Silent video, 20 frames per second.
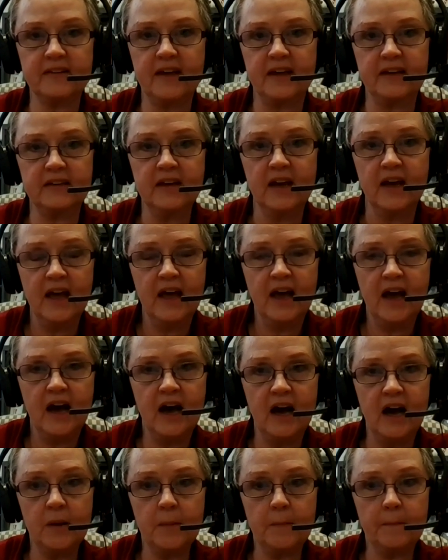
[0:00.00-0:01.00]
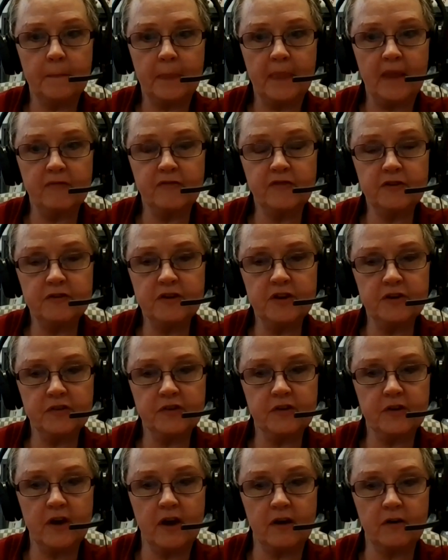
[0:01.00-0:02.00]
And um, a few years
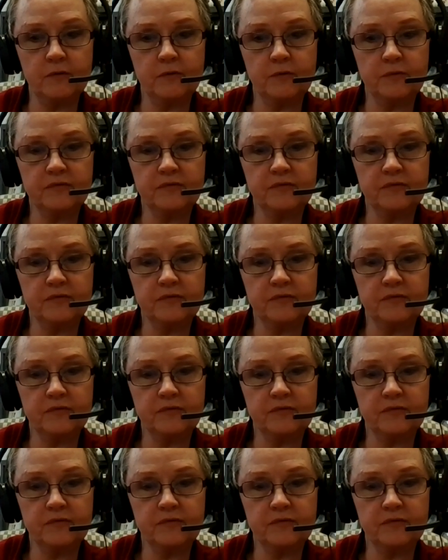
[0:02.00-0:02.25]
ago,